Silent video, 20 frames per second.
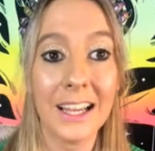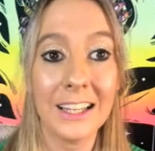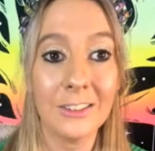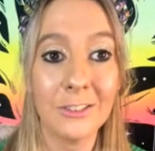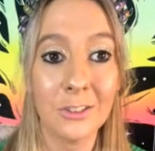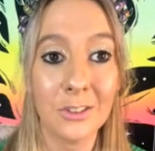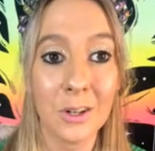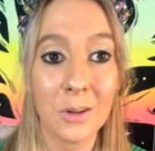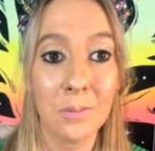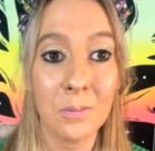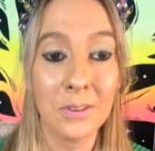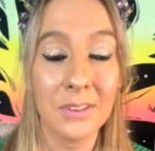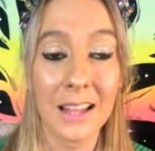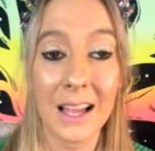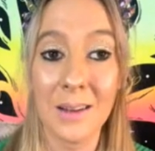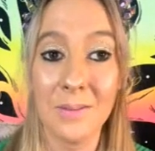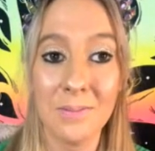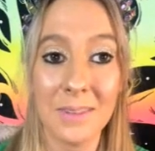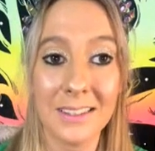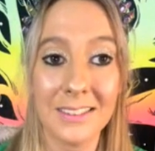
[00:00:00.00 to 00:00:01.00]
angel numbers
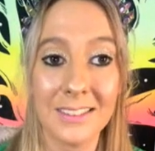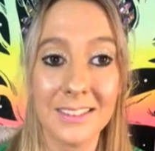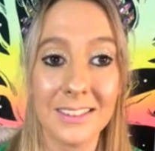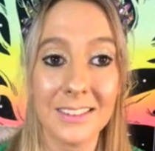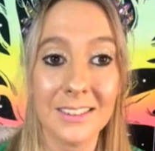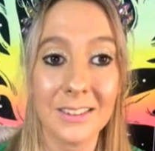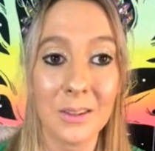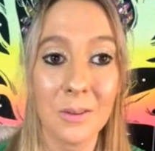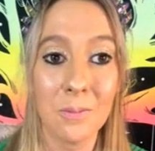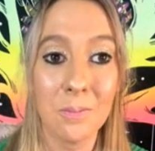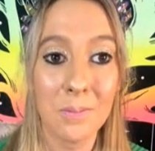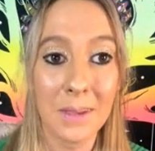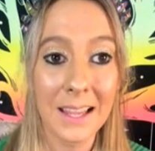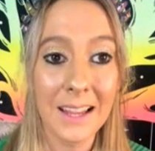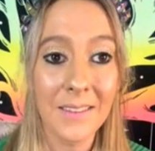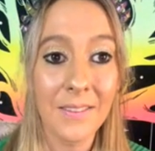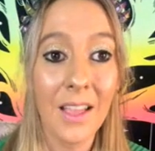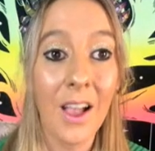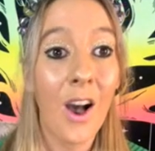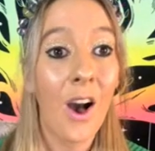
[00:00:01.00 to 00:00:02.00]
and messages can
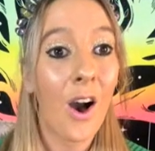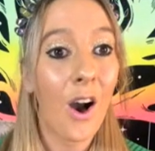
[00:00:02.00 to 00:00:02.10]
be.